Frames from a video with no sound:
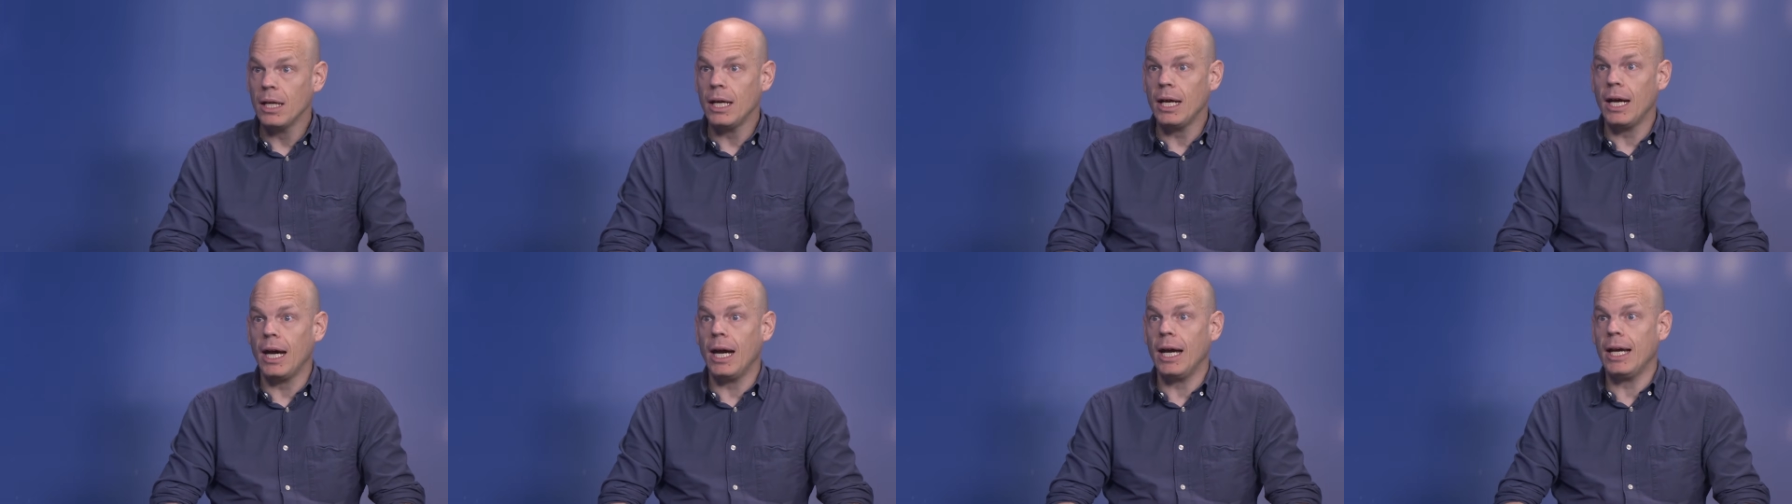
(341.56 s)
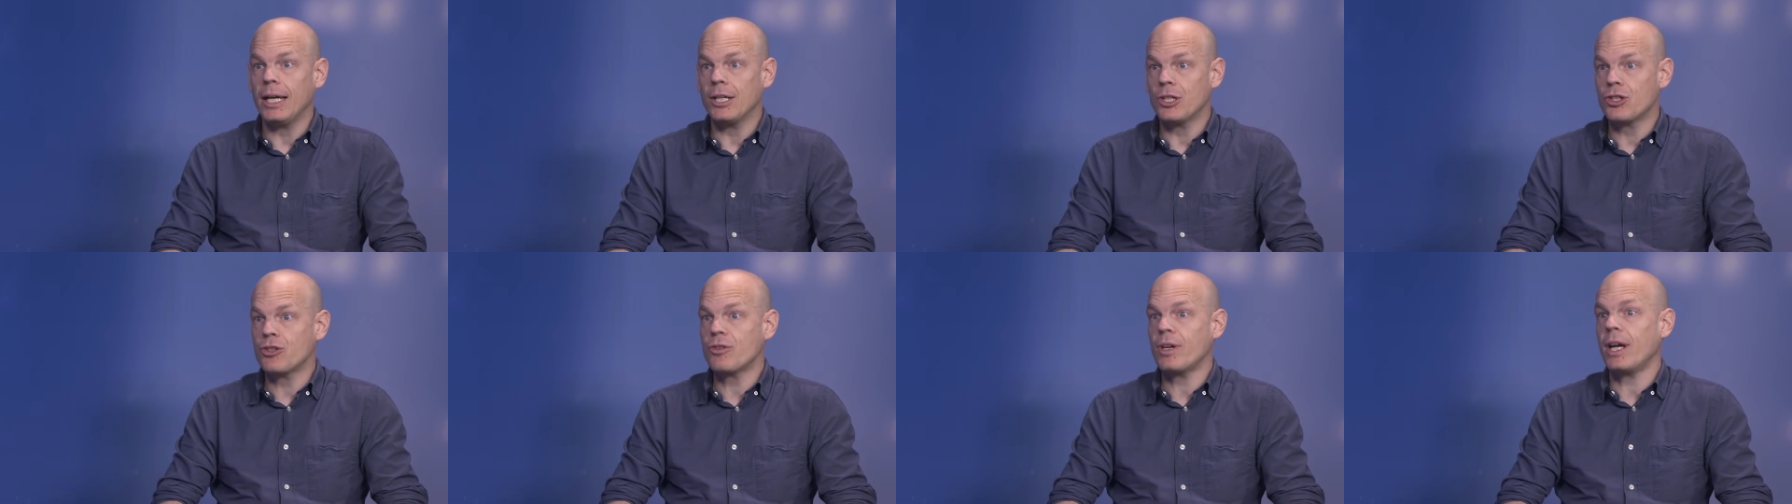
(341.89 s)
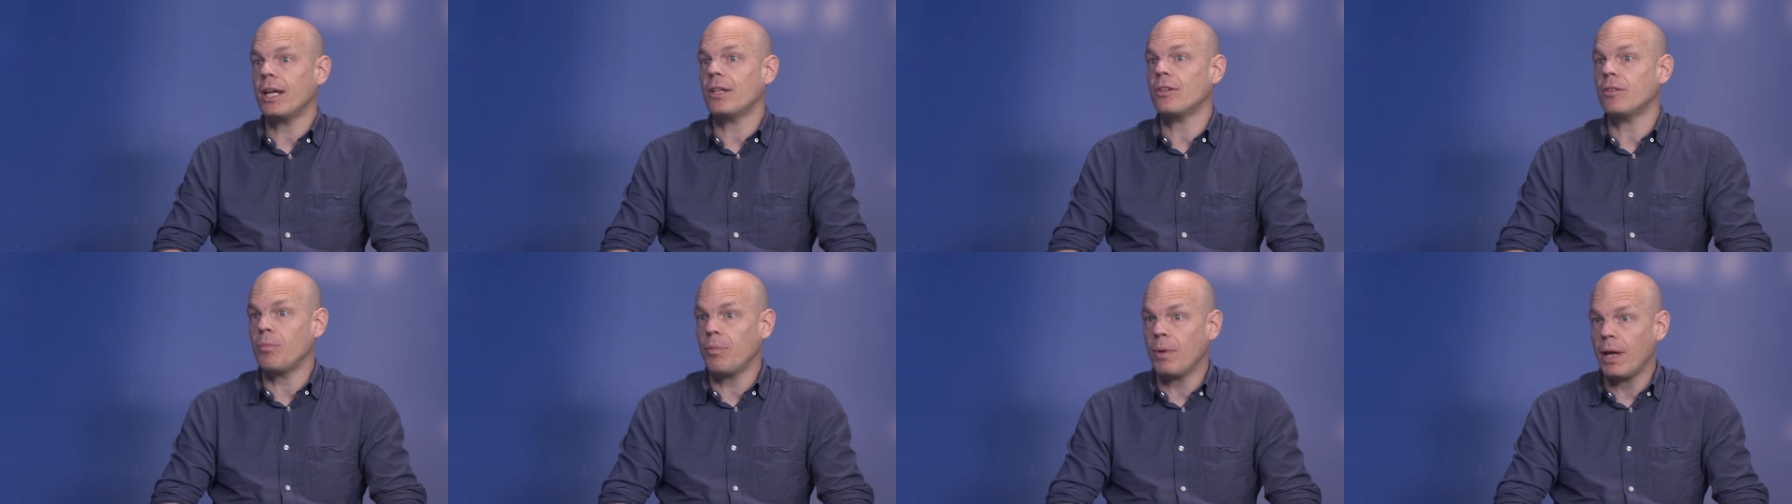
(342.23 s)
and
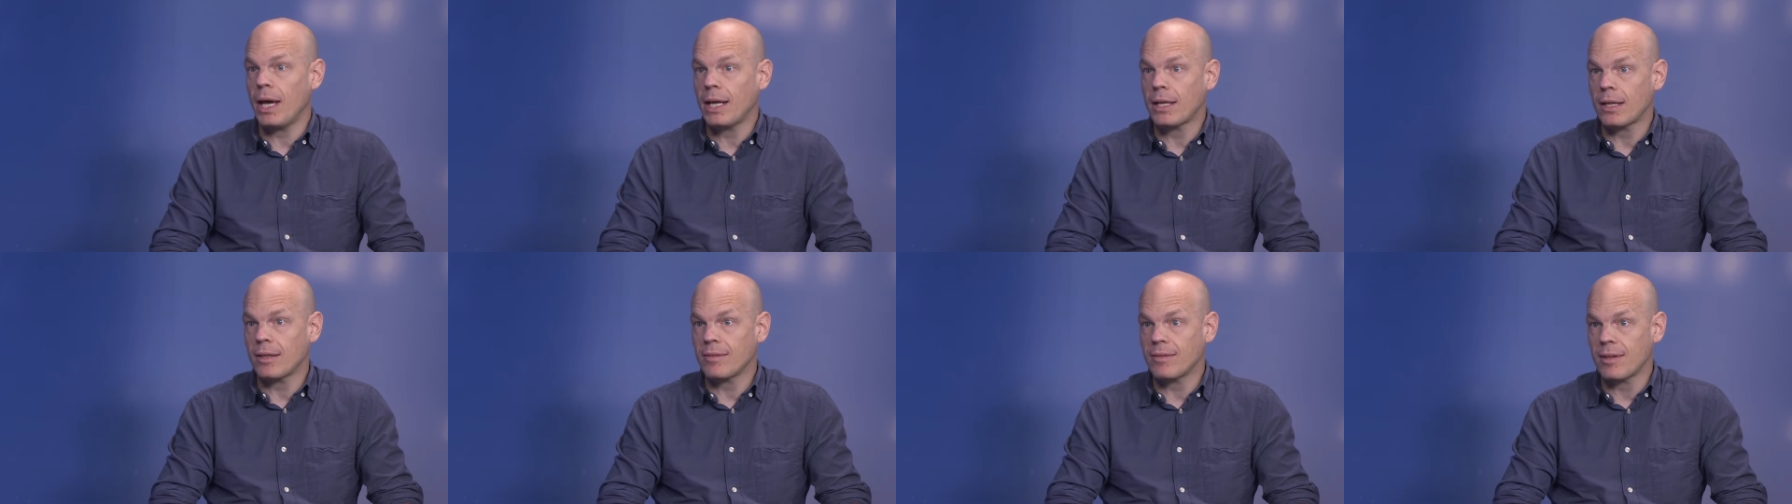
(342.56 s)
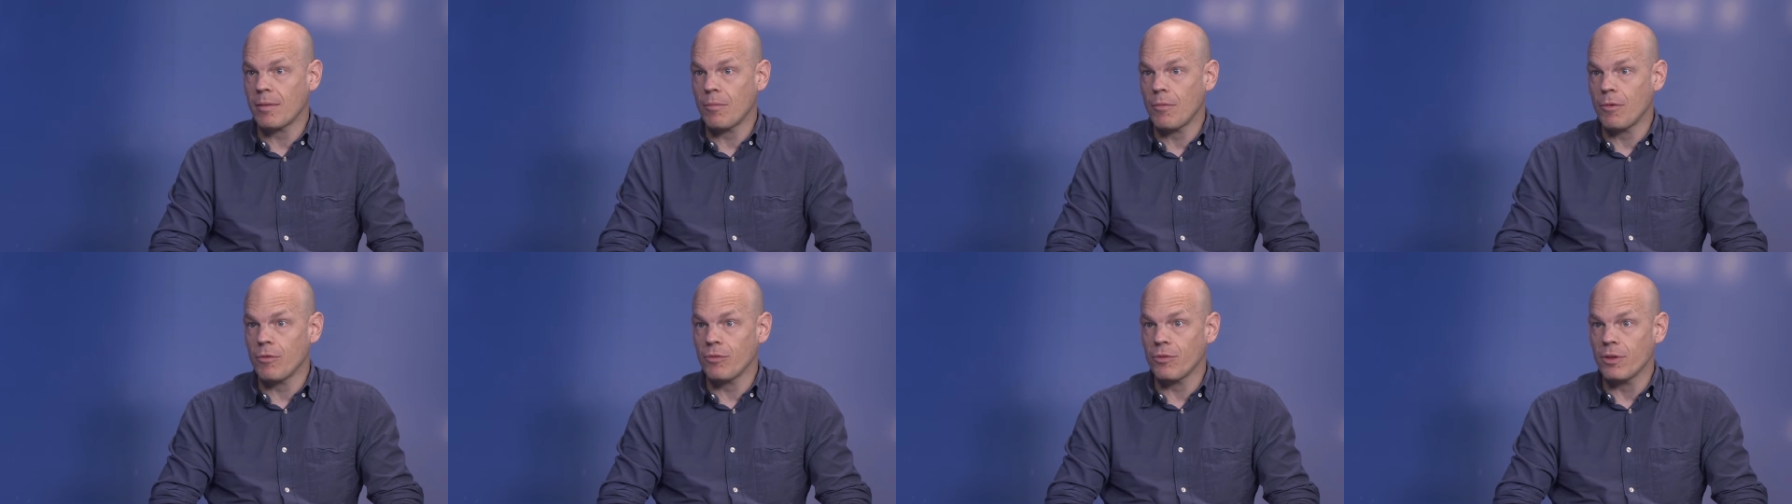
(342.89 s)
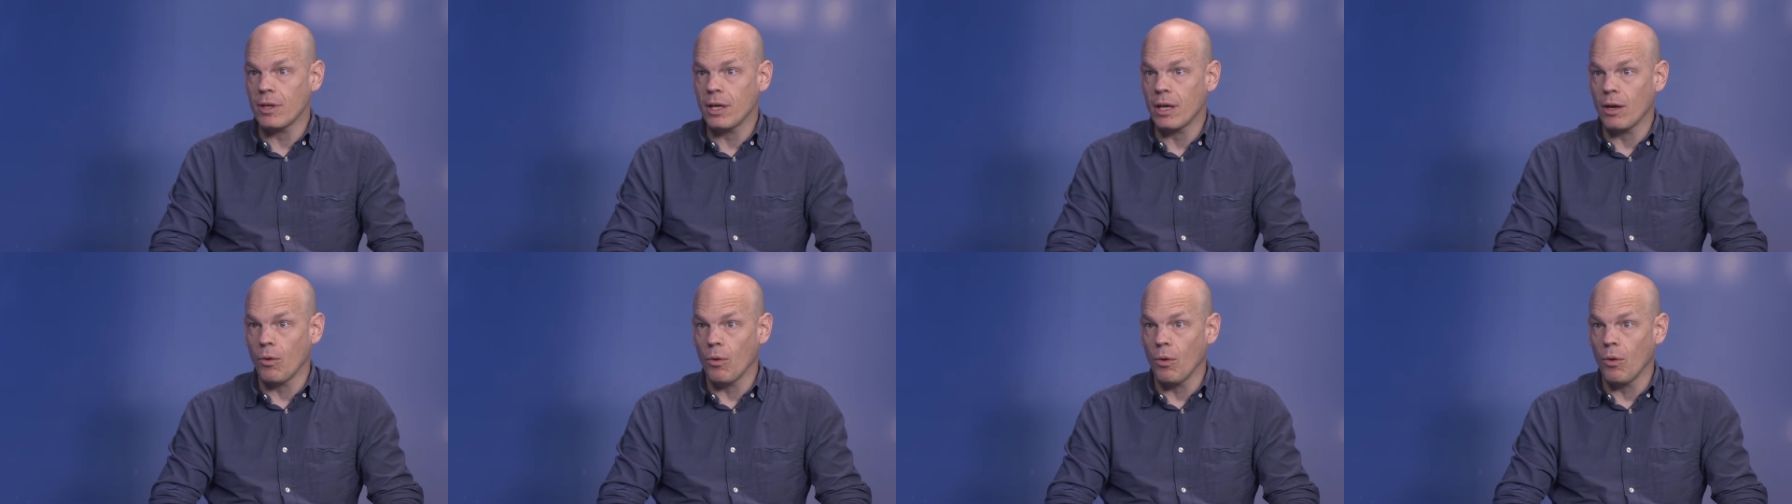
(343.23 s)
transplanted some of
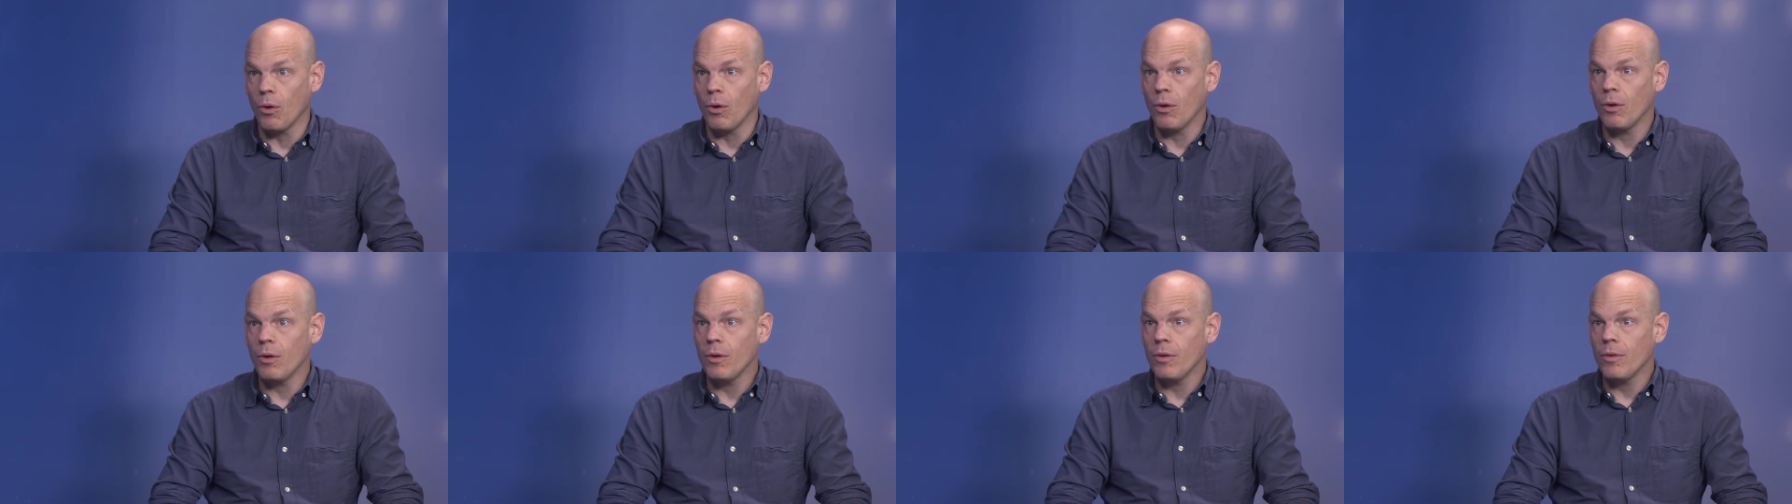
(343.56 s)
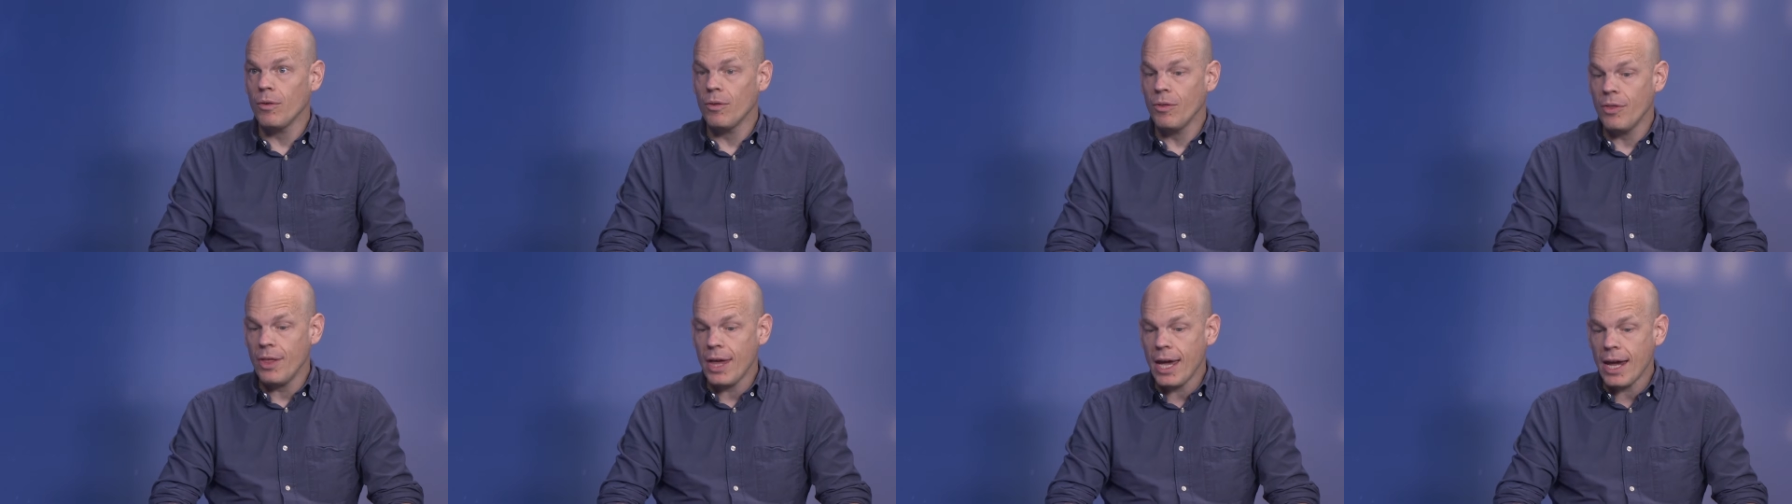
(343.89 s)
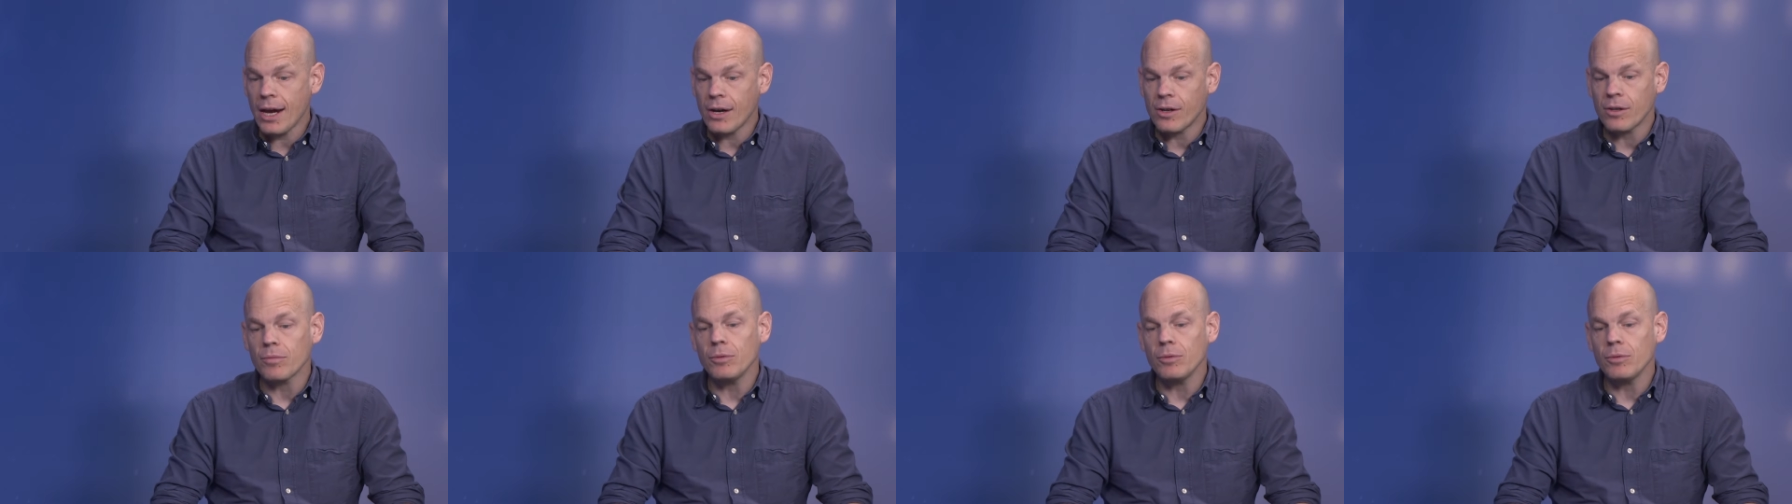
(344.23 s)
their law there.